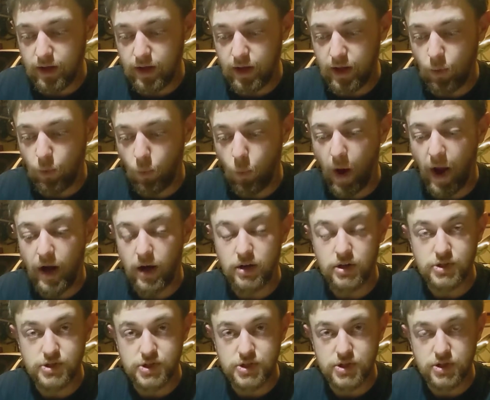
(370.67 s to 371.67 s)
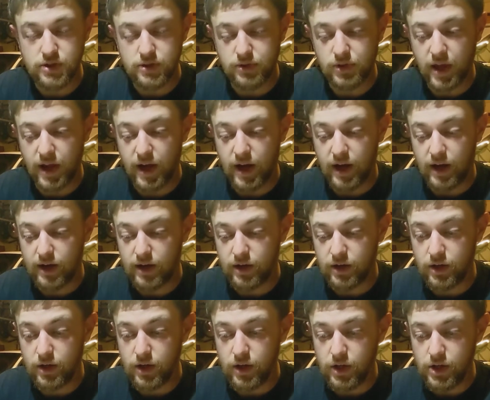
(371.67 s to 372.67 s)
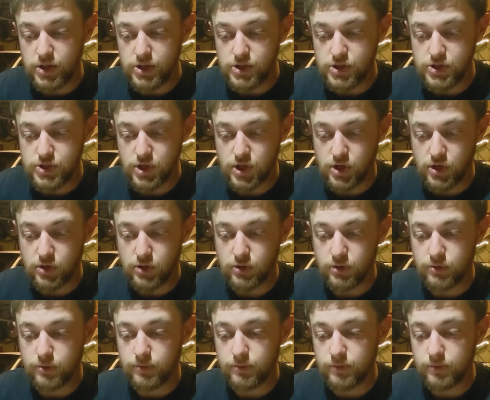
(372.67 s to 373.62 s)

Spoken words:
it wears there. So